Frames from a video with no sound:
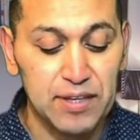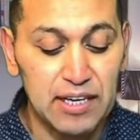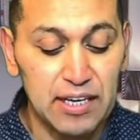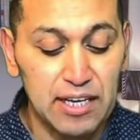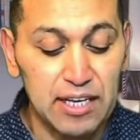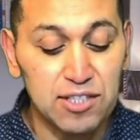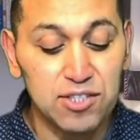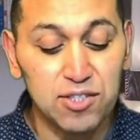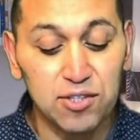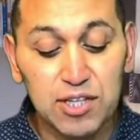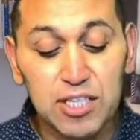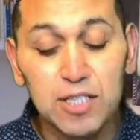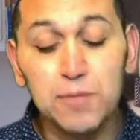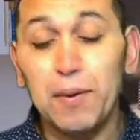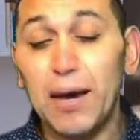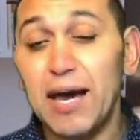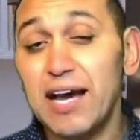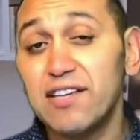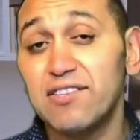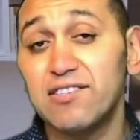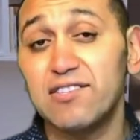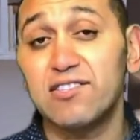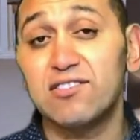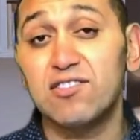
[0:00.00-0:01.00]
And so this
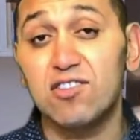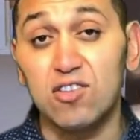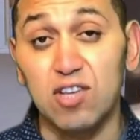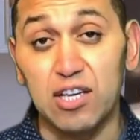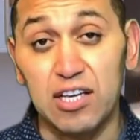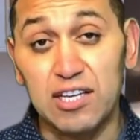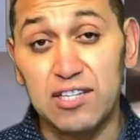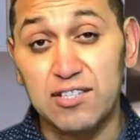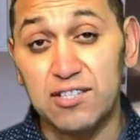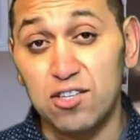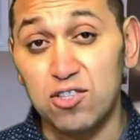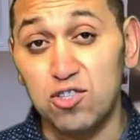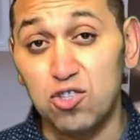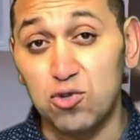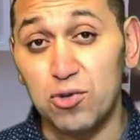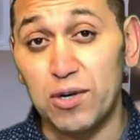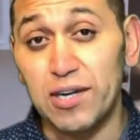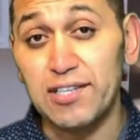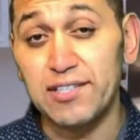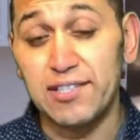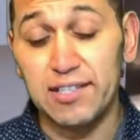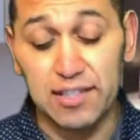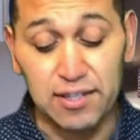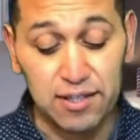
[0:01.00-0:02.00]
passage is
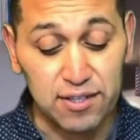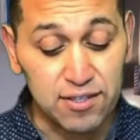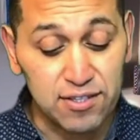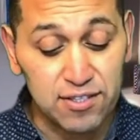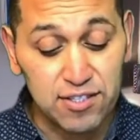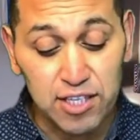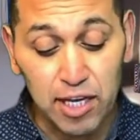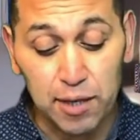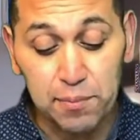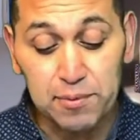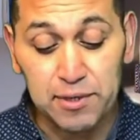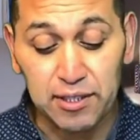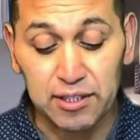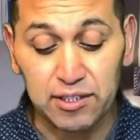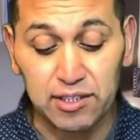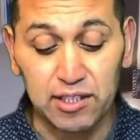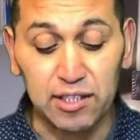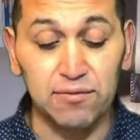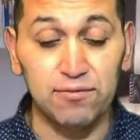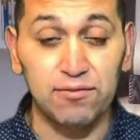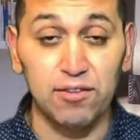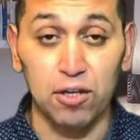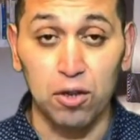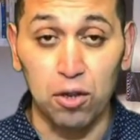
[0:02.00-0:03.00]
addressing the subject
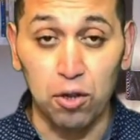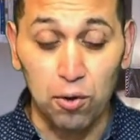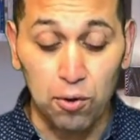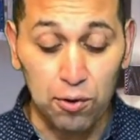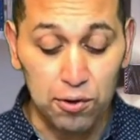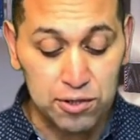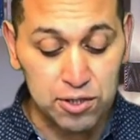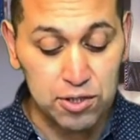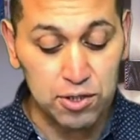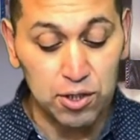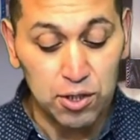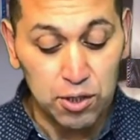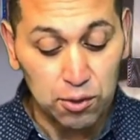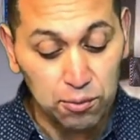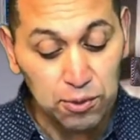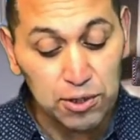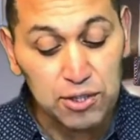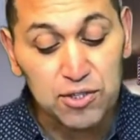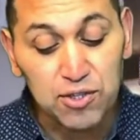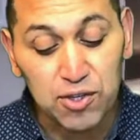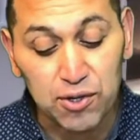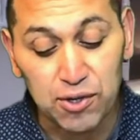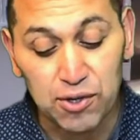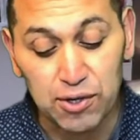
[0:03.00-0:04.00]
of the Lord's
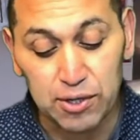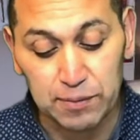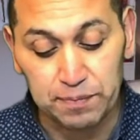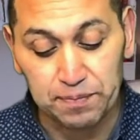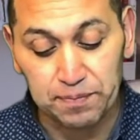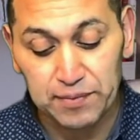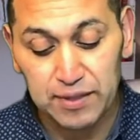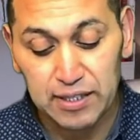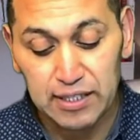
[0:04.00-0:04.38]
return.